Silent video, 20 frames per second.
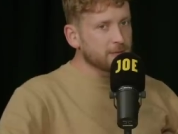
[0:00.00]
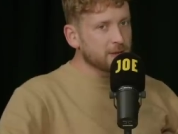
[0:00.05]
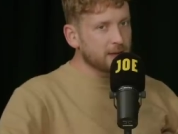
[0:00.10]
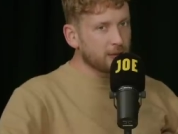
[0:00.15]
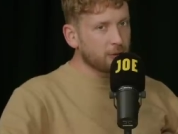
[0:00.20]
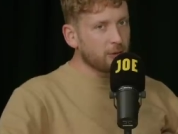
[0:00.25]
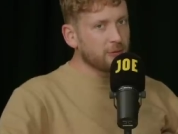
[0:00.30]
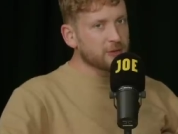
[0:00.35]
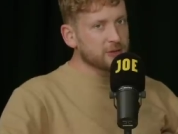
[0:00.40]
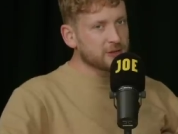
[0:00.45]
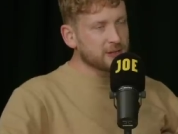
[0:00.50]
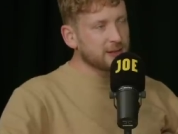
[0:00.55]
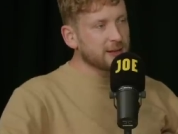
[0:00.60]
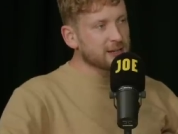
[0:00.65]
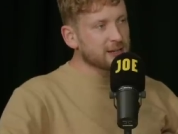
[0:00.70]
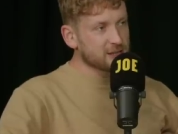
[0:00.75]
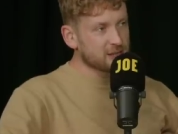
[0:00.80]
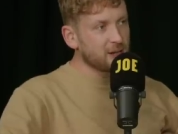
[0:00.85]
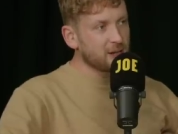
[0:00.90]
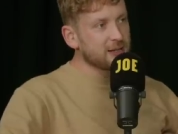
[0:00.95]
Now, obviously,
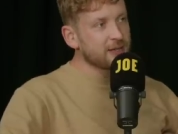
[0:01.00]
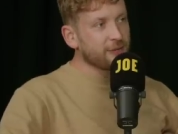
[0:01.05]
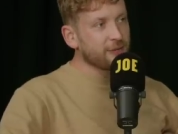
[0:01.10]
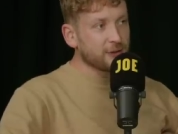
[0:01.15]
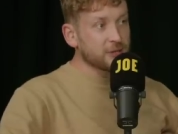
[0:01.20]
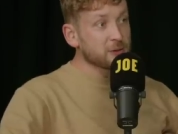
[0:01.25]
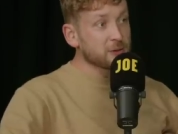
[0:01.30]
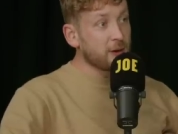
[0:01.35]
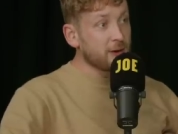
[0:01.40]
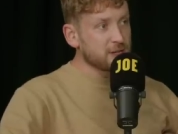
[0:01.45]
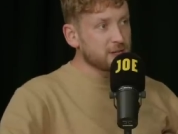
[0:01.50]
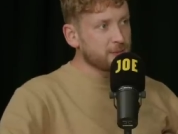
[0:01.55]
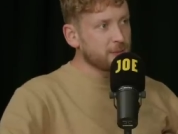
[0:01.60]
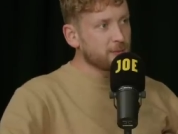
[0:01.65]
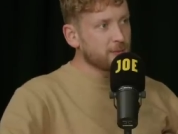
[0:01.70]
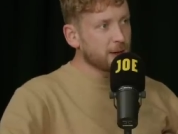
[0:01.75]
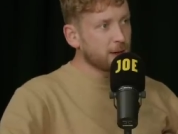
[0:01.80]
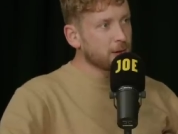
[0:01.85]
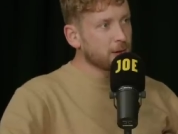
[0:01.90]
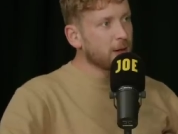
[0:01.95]
that's slightly different to a
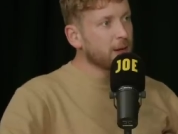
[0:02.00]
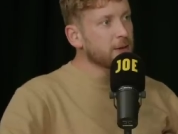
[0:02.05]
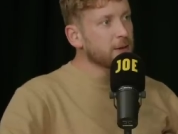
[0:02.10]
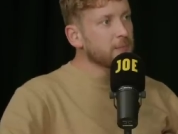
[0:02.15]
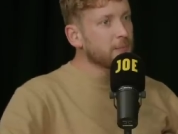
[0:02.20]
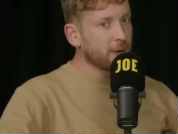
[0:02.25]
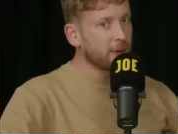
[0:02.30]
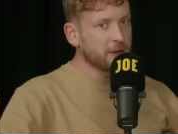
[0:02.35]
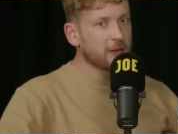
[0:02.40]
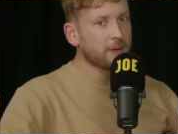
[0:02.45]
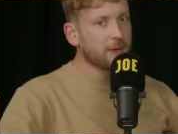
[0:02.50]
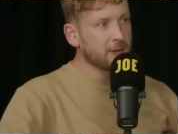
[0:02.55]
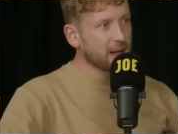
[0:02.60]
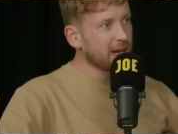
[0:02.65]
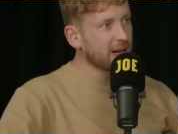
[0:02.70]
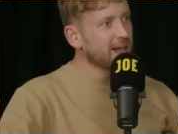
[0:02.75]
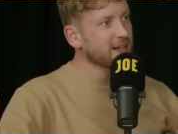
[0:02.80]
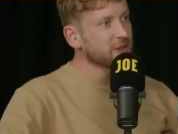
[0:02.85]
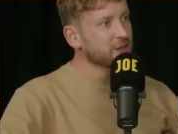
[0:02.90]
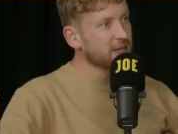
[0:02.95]
high-speed rail line, but
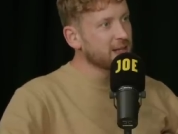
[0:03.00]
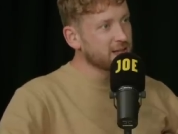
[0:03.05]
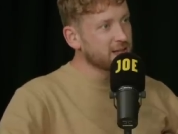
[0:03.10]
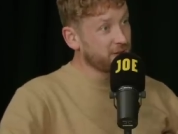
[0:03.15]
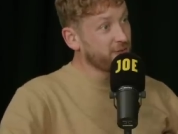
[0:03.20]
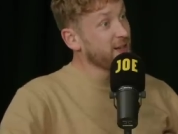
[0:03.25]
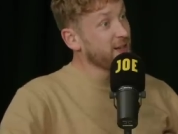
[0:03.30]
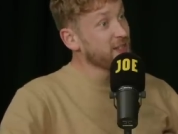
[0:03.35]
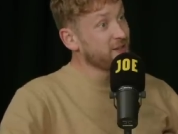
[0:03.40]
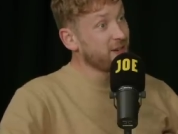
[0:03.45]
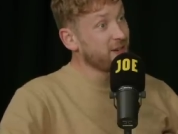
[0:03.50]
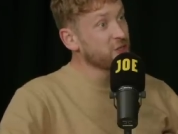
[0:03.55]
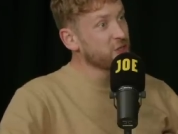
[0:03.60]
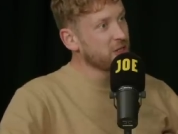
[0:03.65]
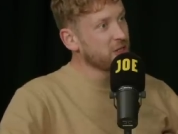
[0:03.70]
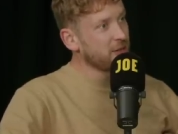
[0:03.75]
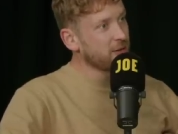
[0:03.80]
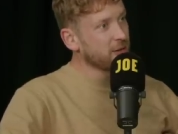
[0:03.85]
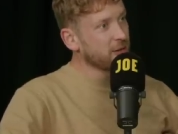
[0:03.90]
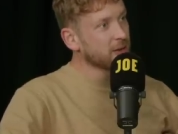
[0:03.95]
nonetheless, it is a feat of
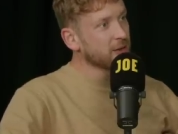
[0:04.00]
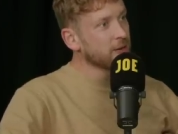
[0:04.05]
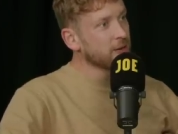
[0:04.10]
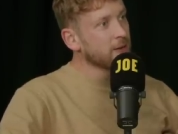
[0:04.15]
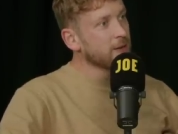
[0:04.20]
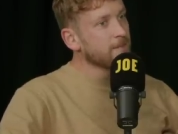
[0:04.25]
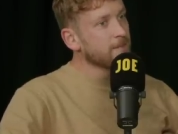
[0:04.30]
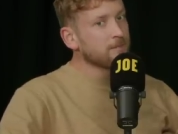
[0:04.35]
engineering.